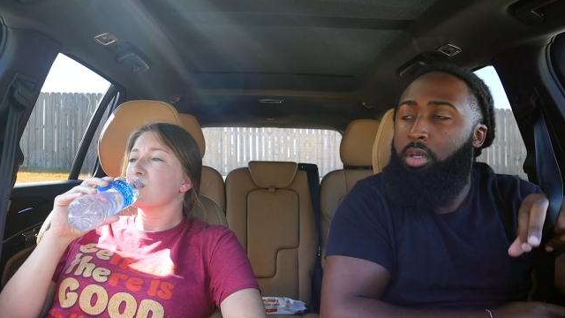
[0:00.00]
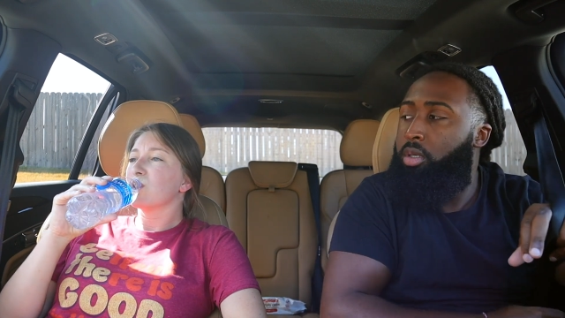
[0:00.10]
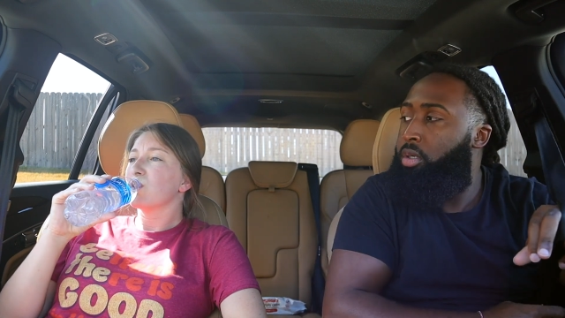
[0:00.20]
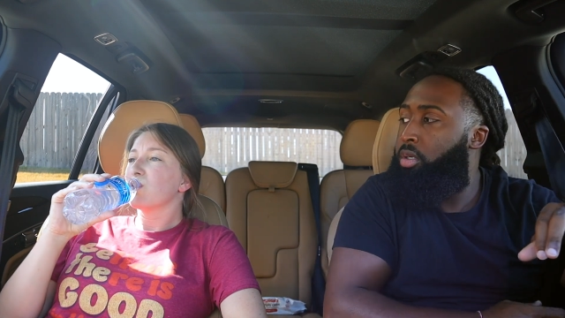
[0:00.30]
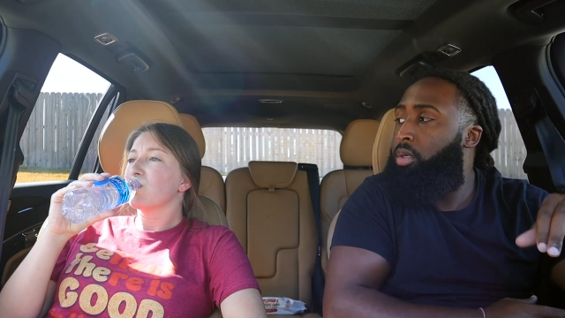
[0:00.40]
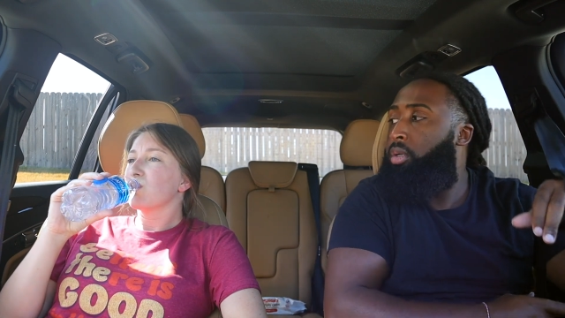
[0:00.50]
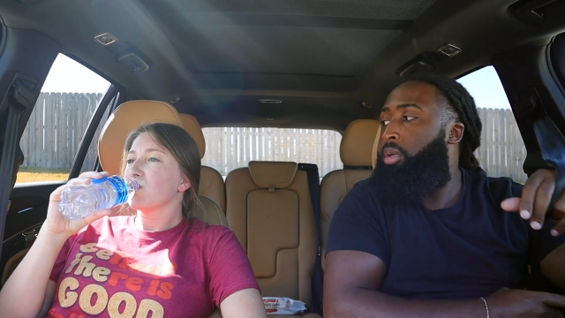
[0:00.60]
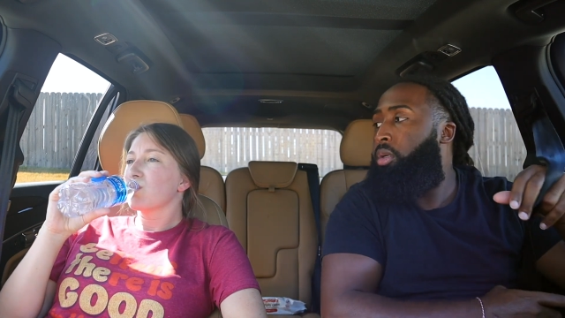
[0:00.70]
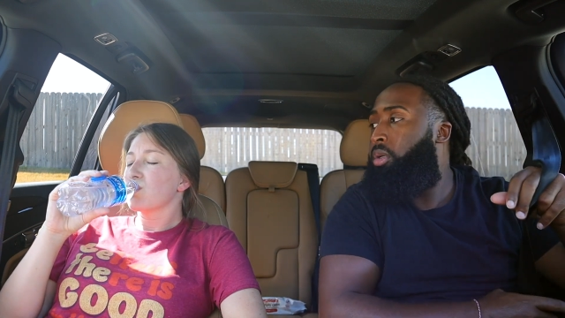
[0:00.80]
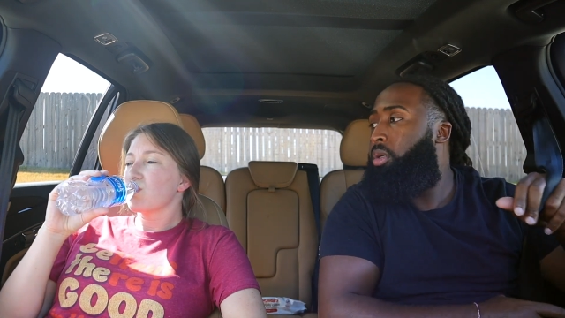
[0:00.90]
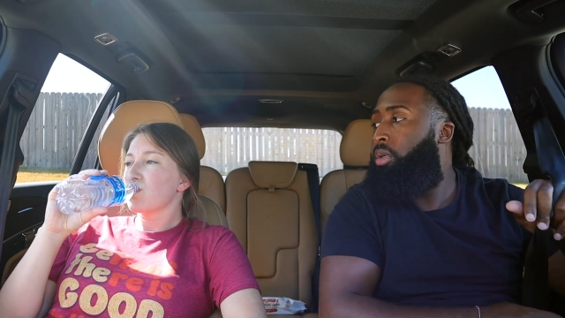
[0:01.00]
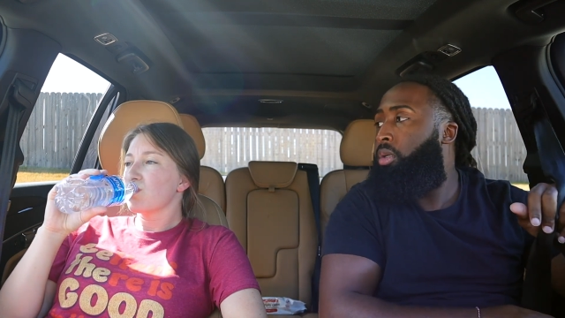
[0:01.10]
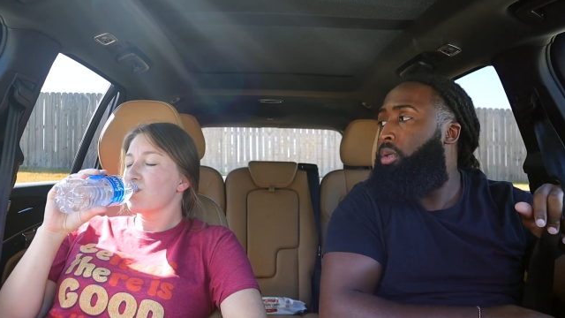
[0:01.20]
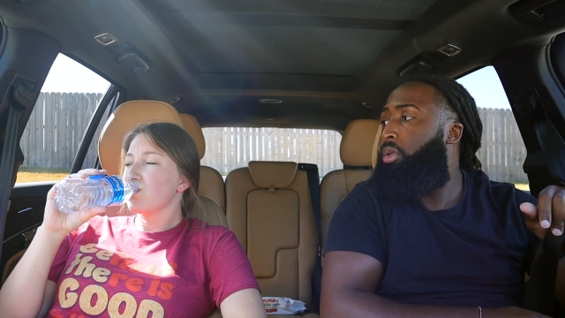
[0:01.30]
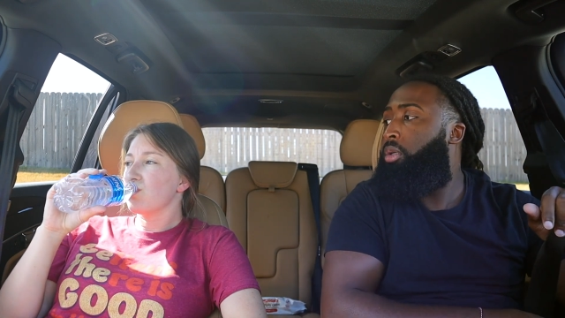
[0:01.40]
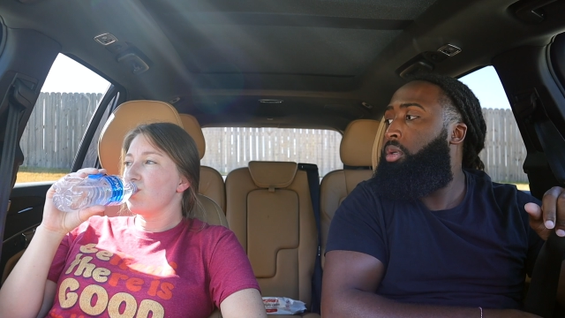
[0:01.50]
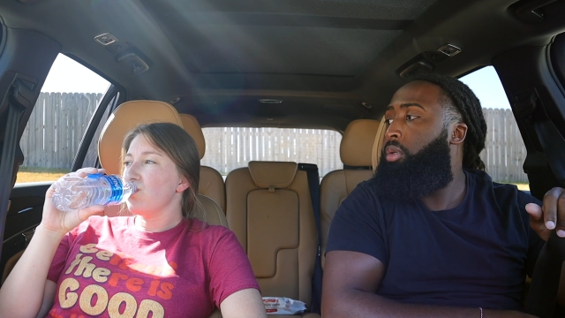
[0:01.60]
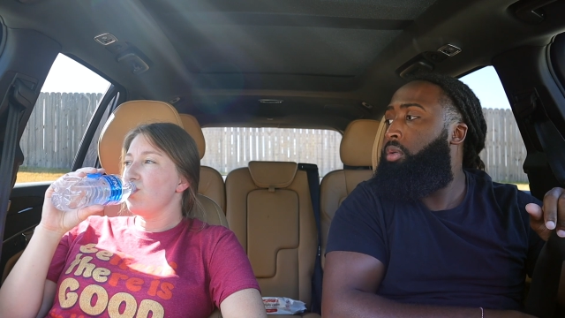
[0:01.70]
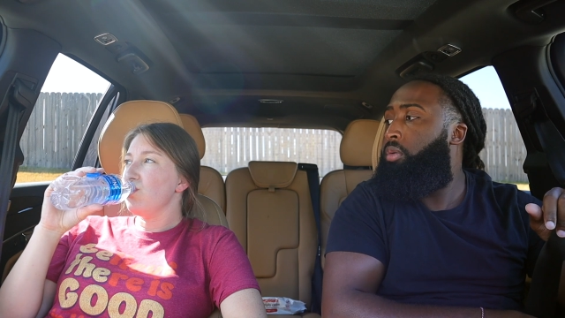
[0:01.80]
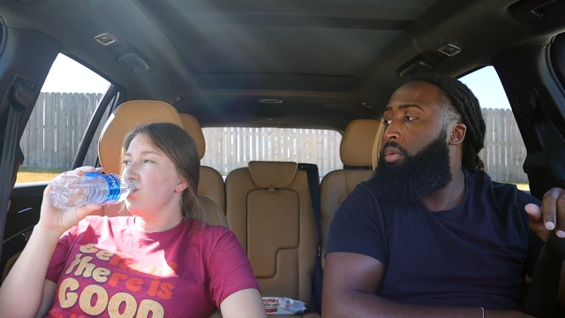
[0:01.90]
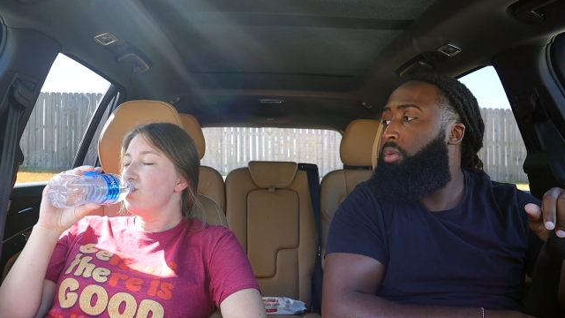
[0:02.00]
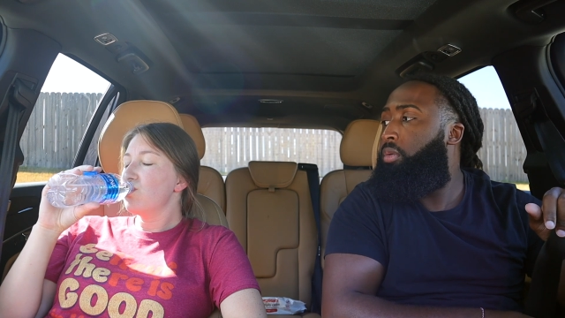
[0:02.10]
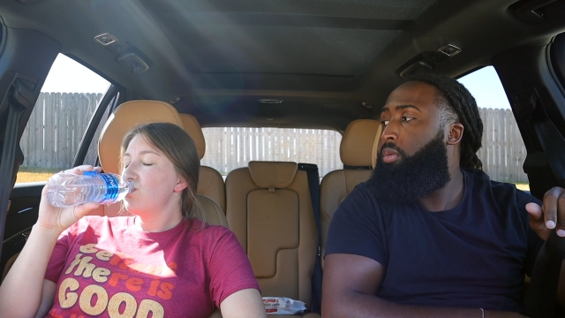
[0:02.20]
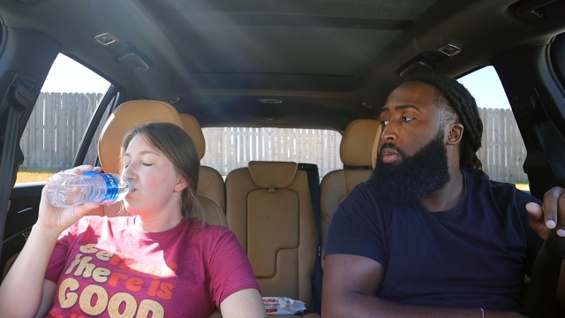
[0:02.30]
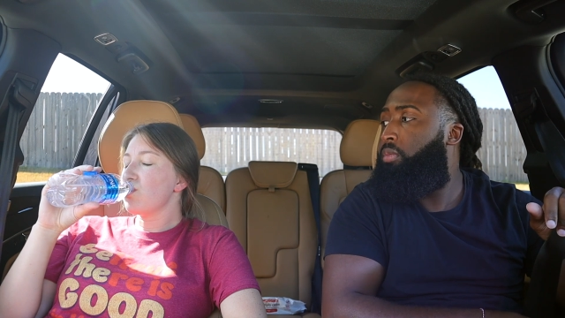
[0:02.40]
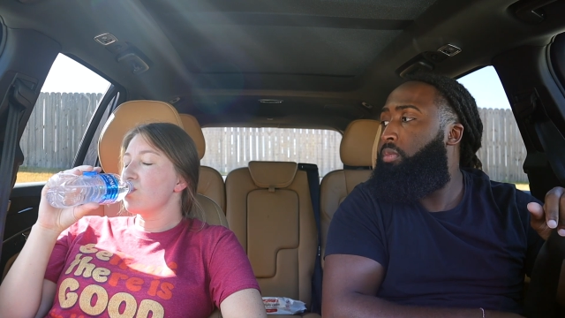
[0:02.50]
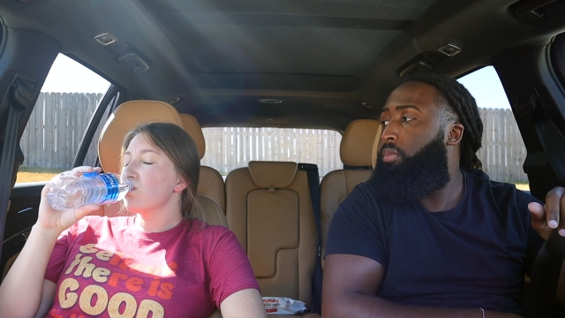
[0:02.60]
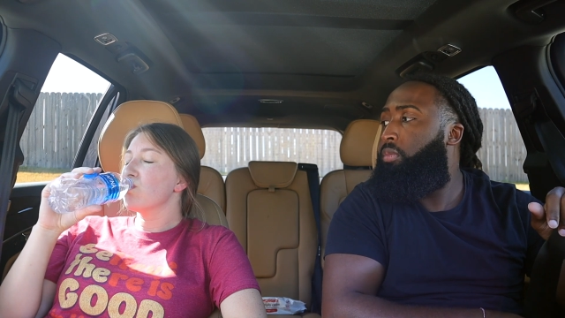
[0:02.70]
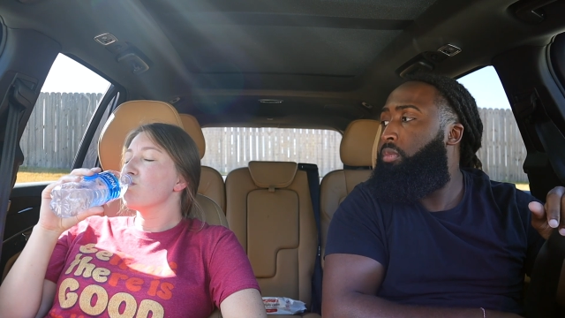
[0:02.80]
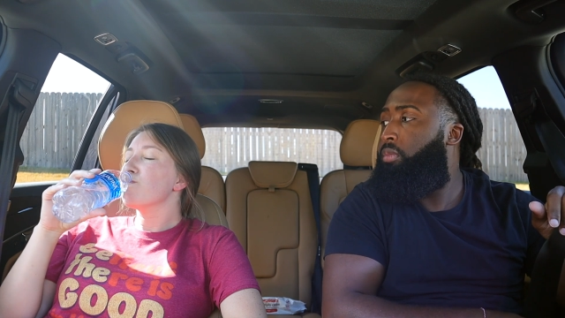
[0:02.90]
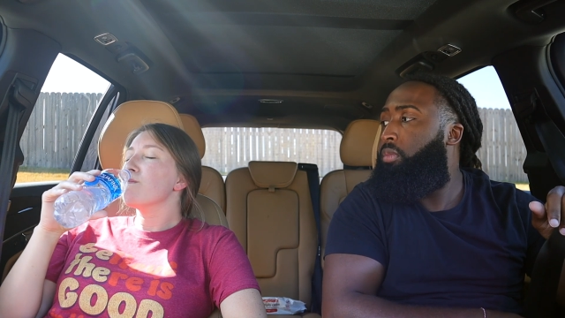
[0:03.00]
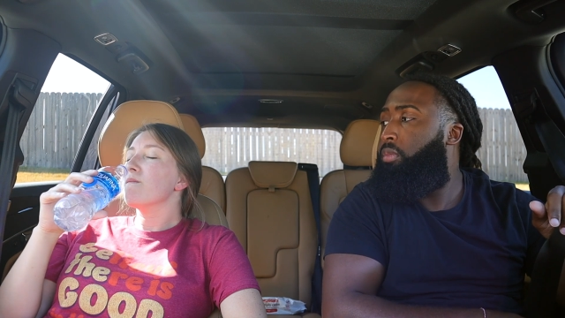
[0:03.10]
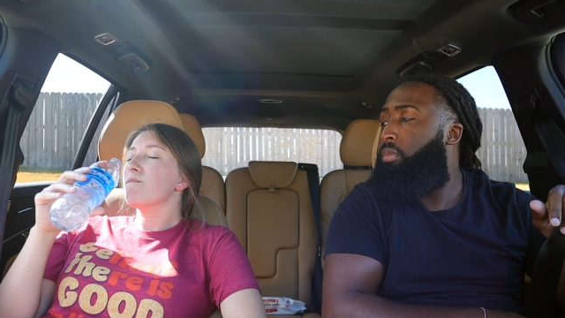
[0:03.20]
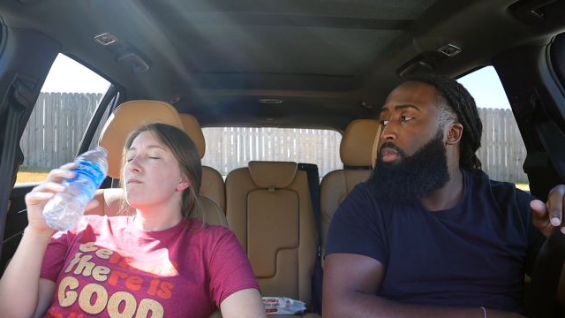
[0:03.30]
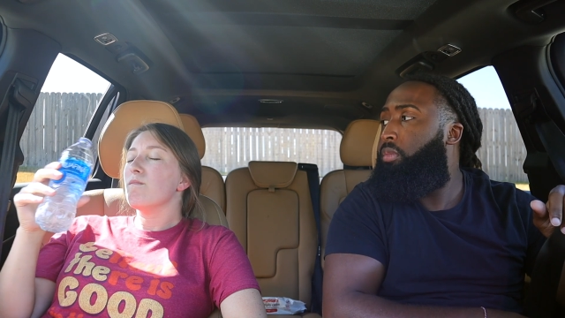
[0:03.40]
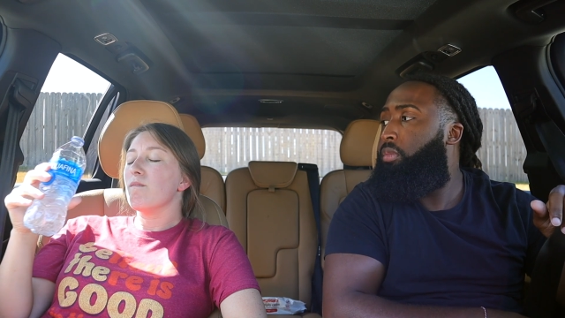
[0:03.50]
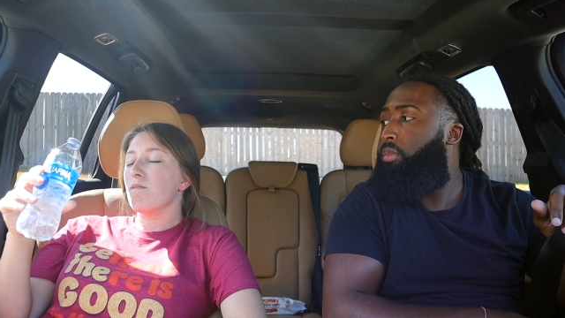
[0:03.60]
(silence)